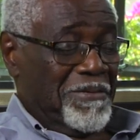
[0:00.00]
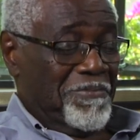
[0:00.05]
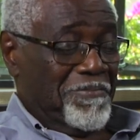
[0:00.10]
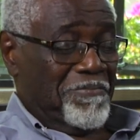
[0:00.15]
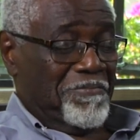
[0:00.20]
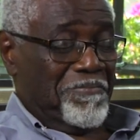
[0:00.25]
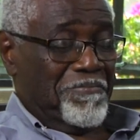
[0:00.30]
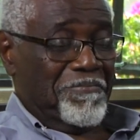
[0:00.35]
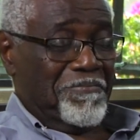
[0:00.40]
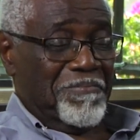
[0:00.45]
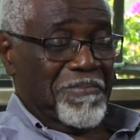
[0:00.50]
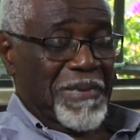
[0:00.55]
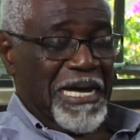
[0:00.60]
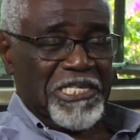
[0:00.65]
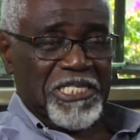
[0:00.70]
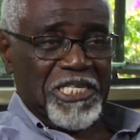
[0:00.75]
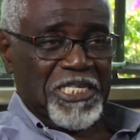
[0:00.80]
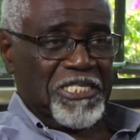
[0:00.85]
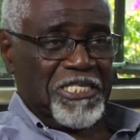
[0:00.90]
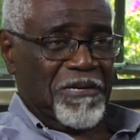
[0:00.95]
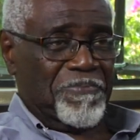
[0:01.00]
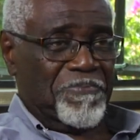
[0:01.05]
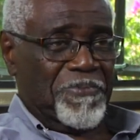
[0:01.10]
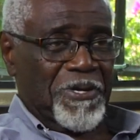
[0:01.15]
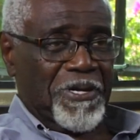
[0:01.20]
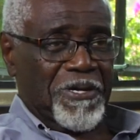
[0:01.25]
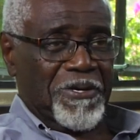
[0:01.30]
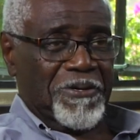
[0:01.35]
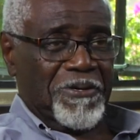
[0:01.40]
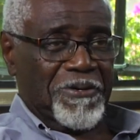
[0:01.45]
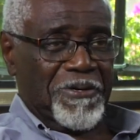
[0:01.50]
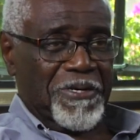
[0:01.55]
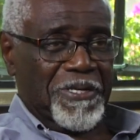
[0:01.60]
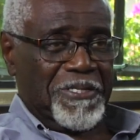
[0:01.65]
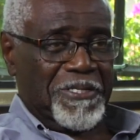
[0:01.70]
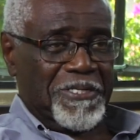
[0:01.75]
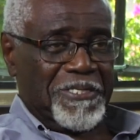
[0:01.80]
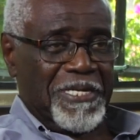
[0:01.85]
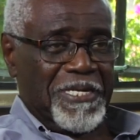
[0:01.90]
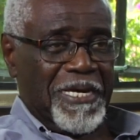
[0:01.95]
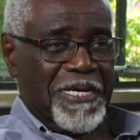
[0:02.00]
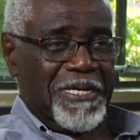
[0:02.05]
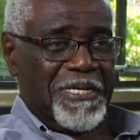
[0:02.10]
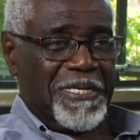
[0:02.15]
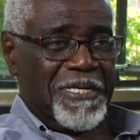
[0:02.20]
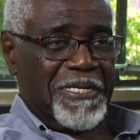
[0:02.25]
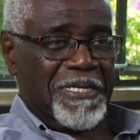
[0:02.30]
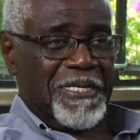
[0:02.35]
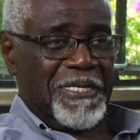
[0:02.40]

mashes up your whole inside.